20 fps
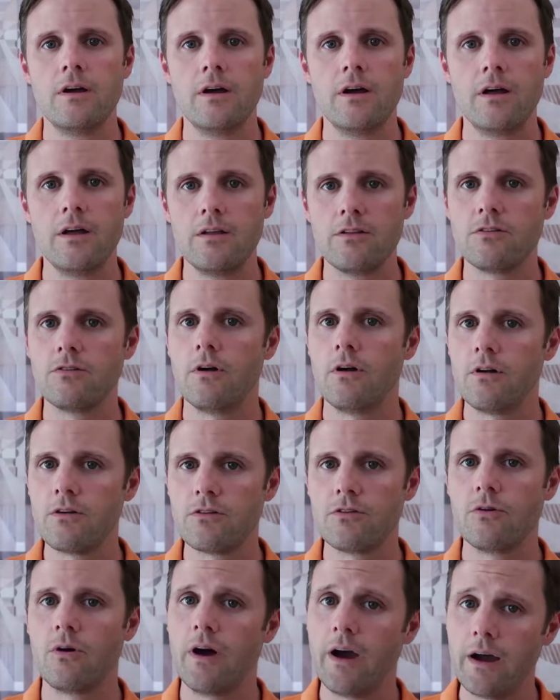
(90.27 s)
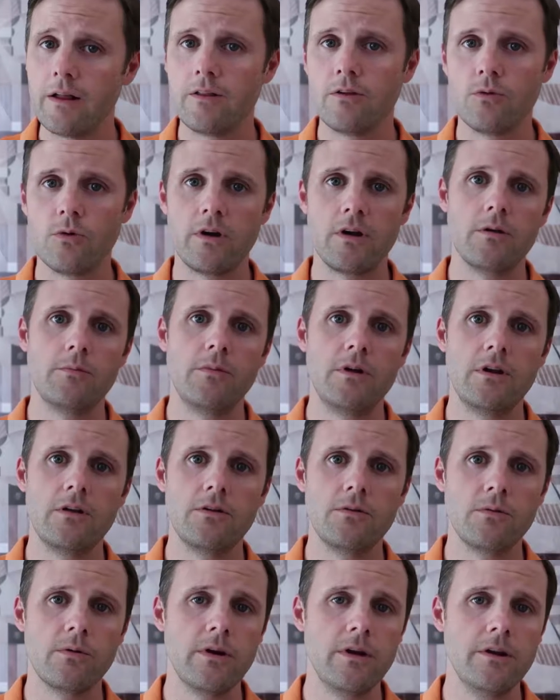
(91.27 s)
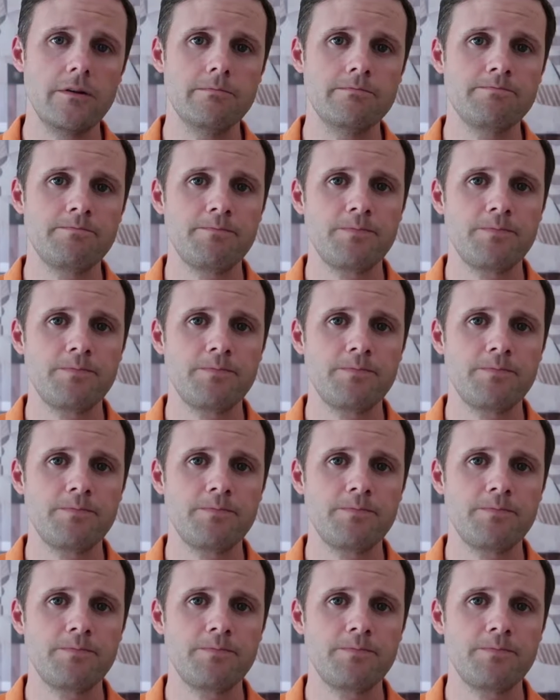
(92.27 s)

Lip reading: It's also highly recommended to read.